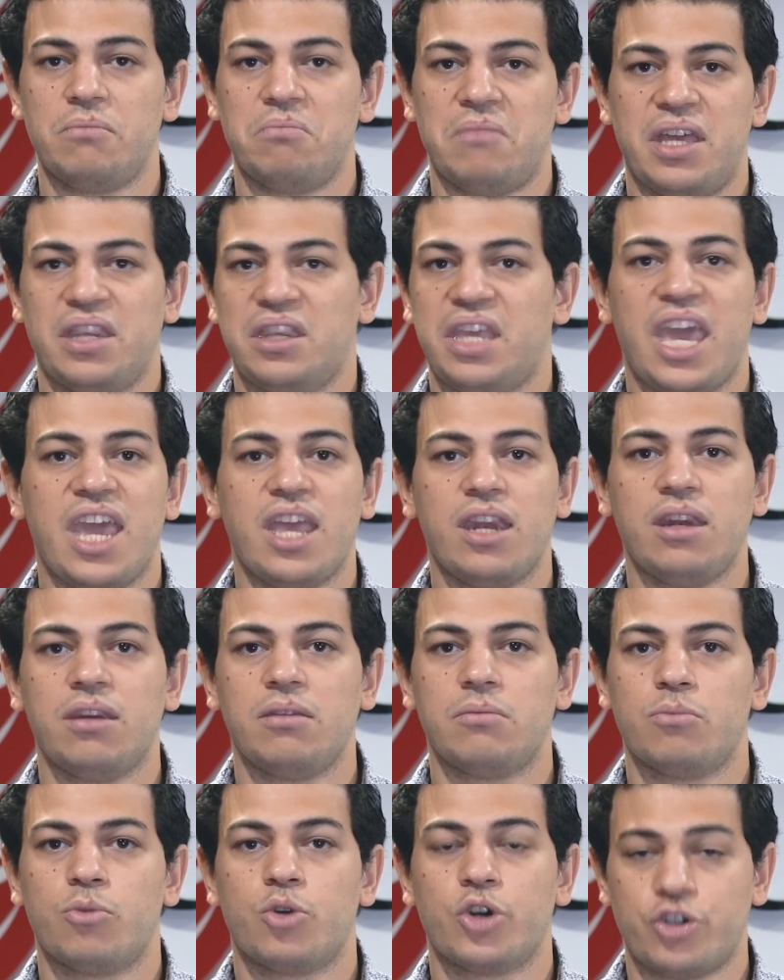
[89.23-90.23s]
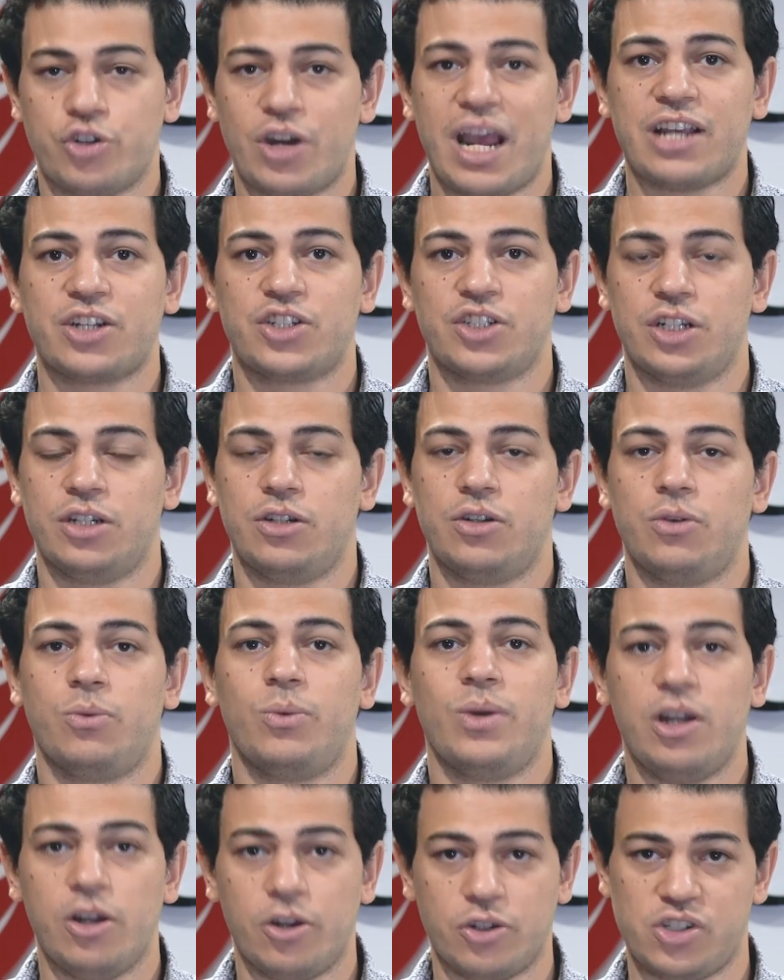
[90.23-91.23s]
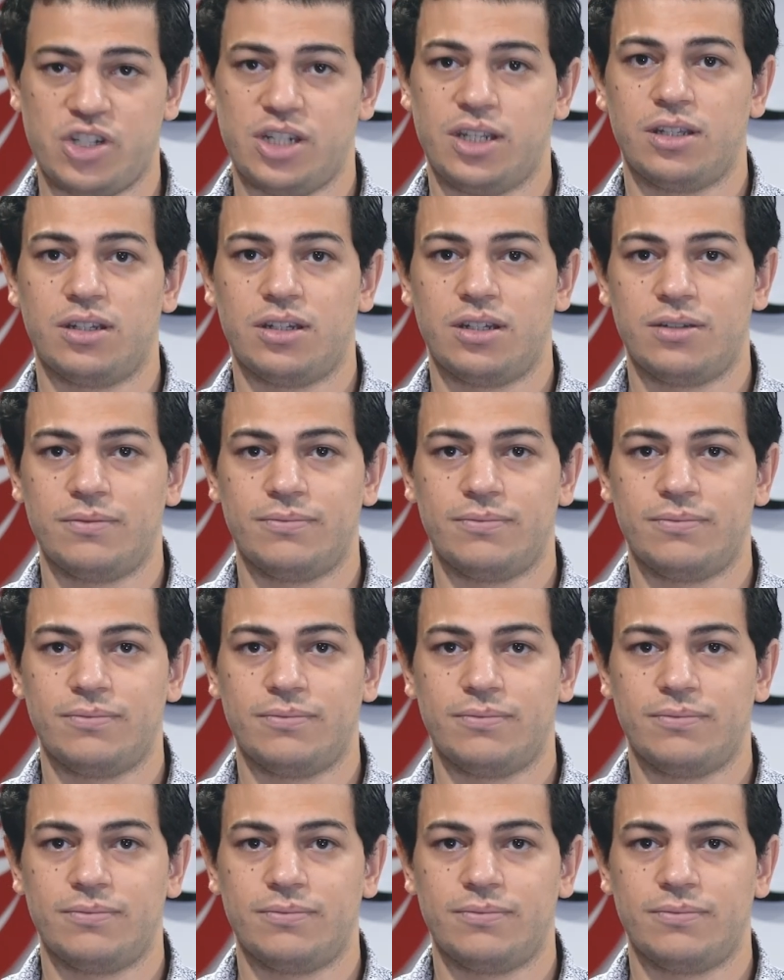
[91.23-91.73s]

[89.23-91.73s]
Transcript: and gain more traction when launching it.